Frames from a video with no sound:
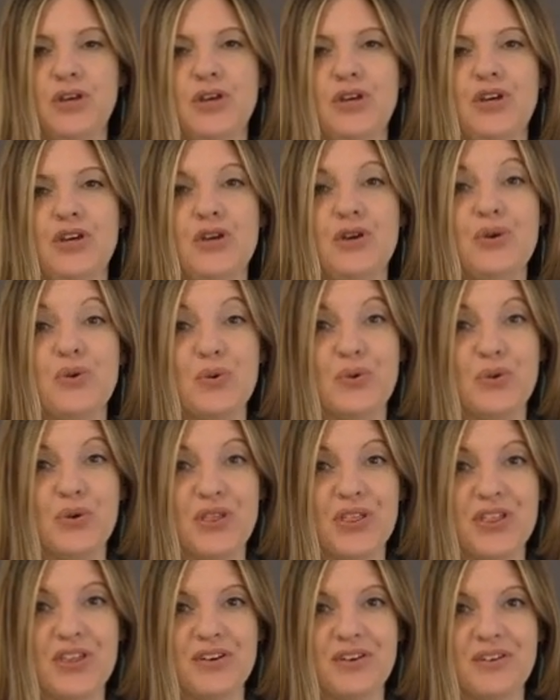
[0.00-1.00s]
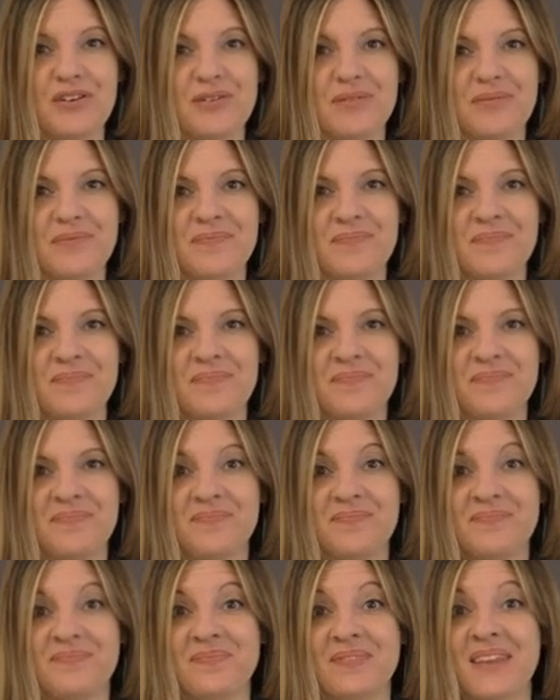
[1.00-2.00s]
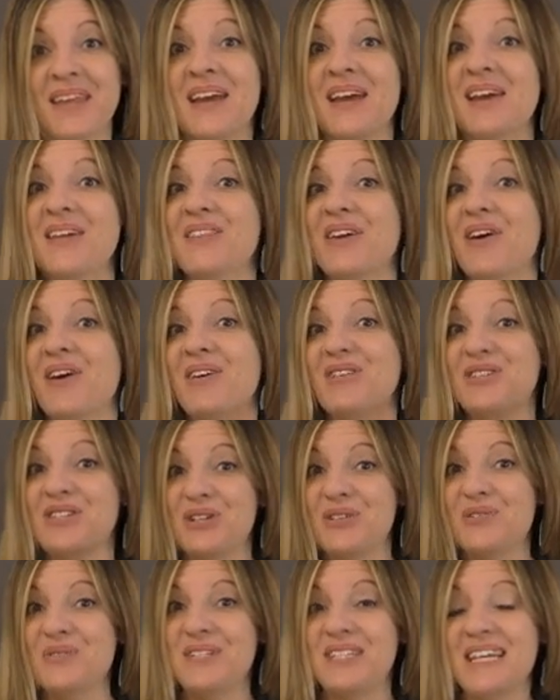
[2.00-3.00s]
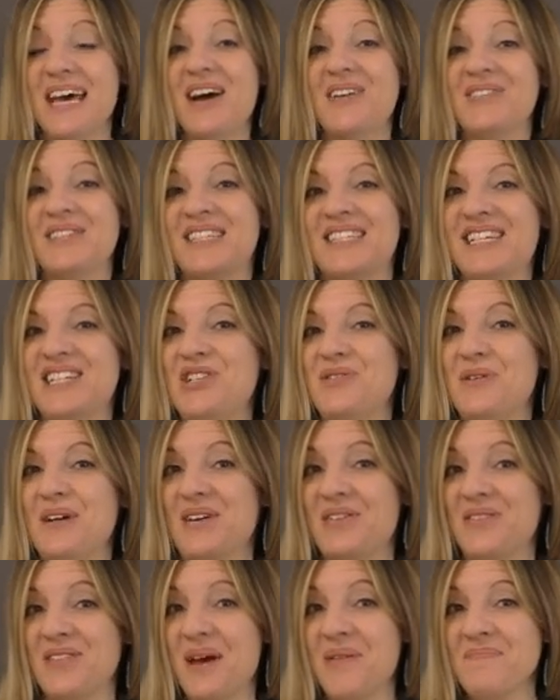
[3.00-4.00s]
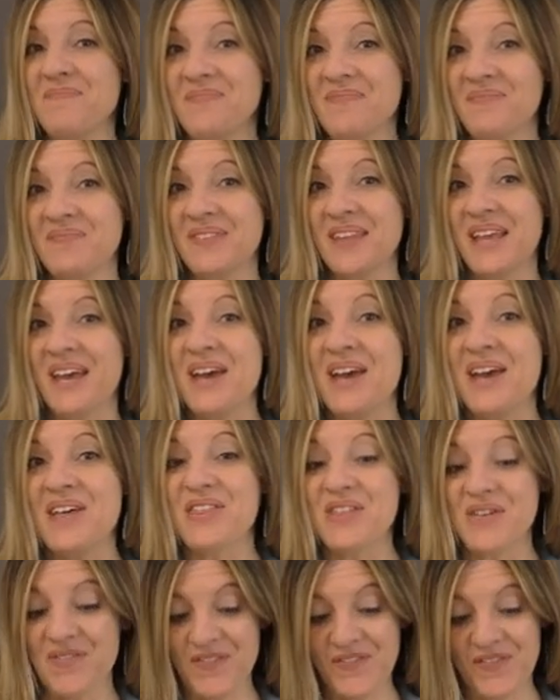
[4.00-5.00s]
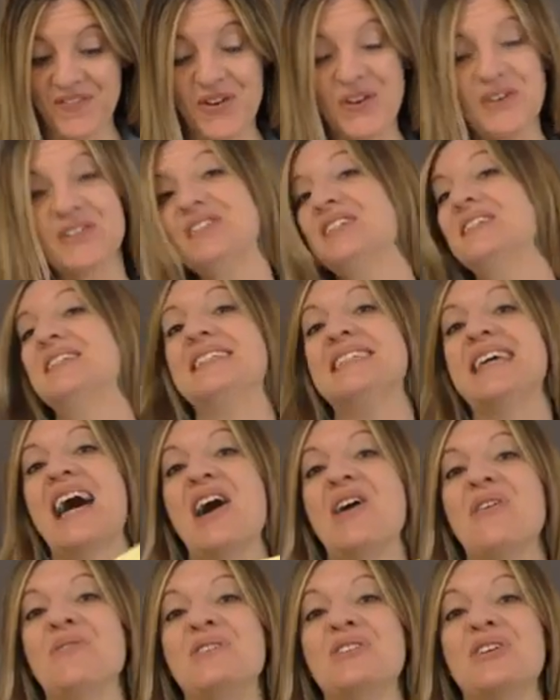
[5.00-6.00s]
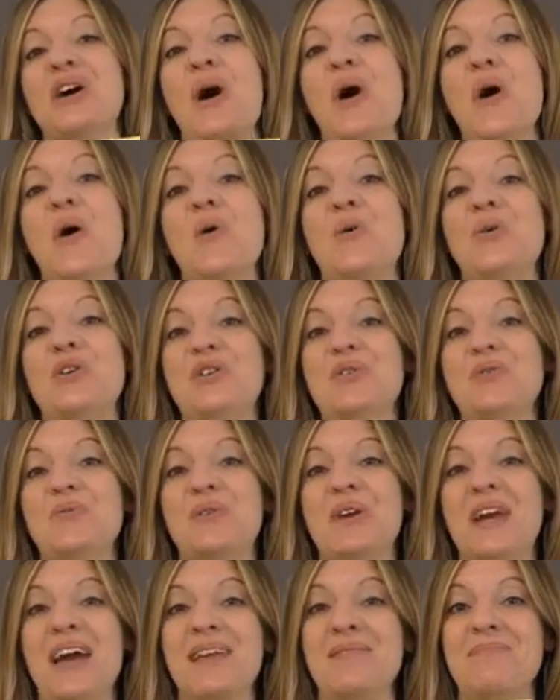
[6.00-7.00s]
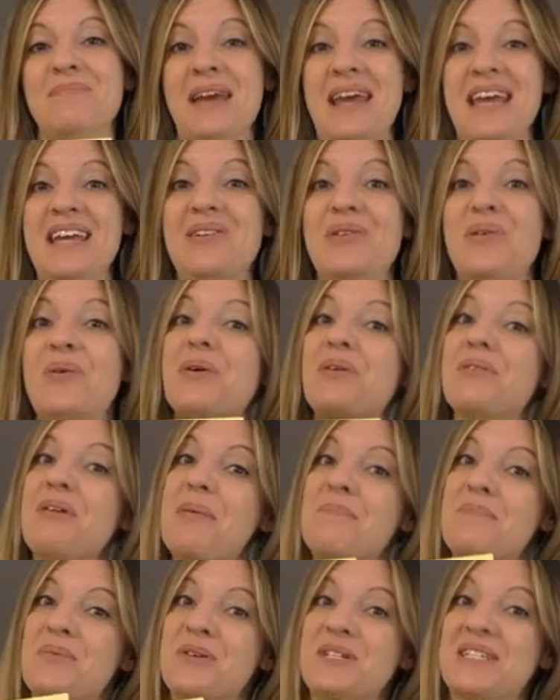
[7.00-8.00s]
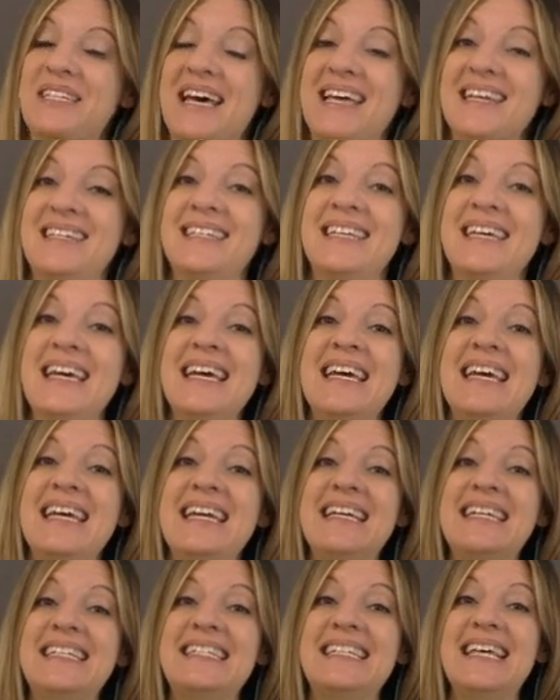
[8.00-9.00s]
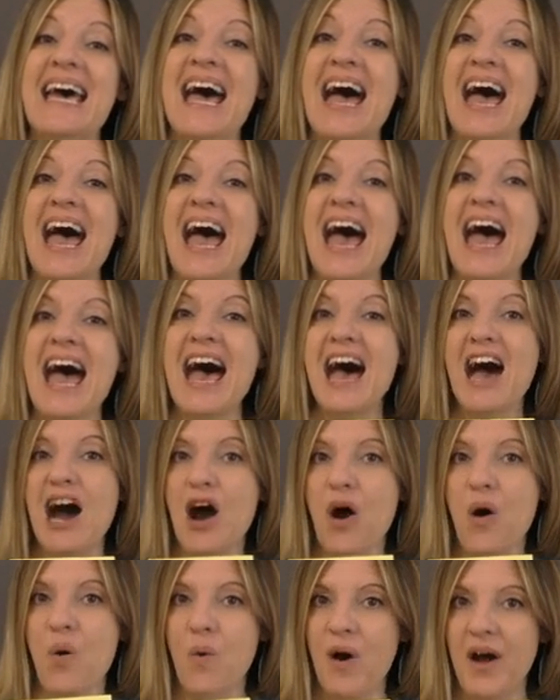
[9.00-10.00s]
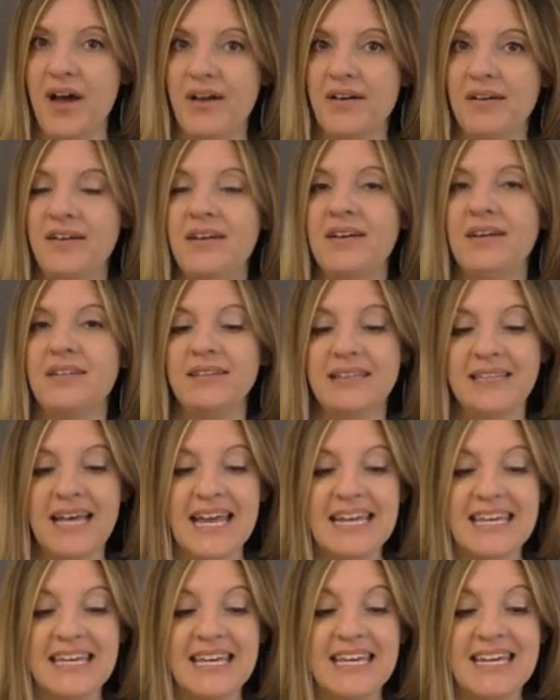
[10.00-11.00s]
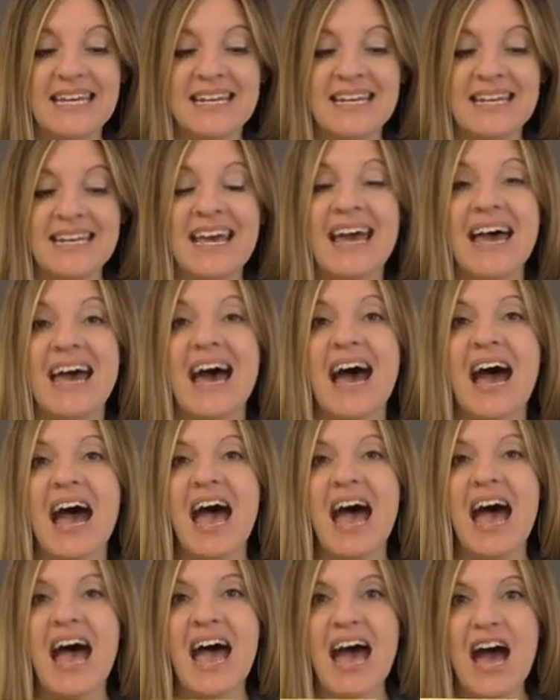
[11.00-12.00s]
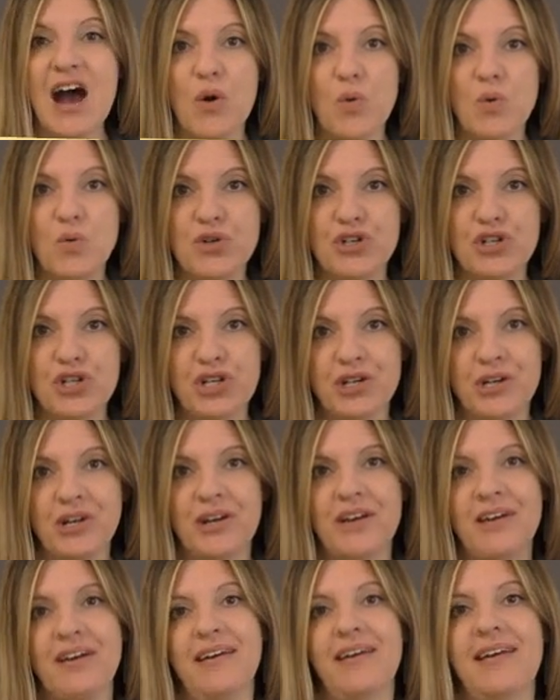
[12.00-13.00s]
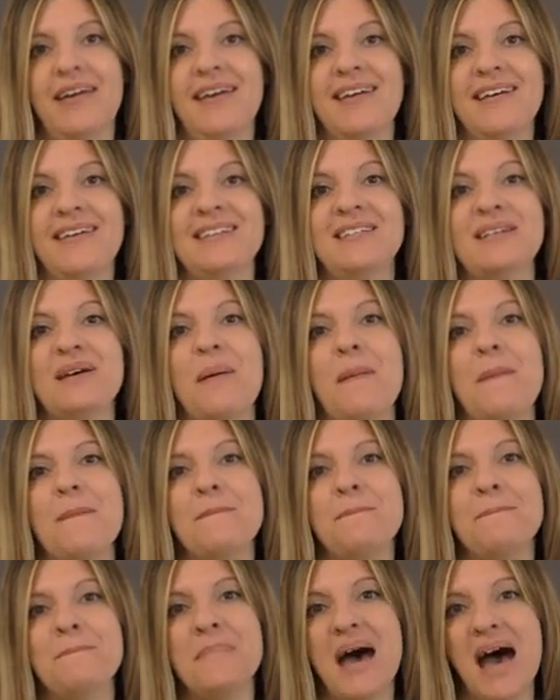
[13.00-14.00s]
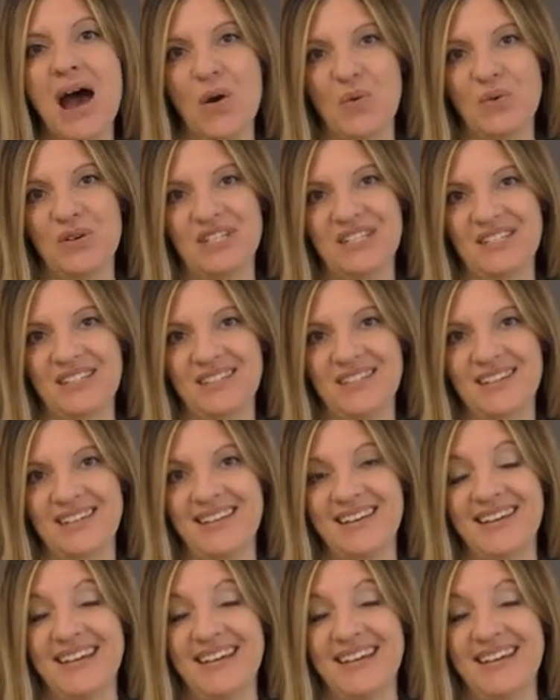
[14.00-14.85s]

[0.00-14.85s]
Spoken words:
youth. There are two sounds. Did you hear them? The first sound OU can make or represent is ow, like in ouch and mouse.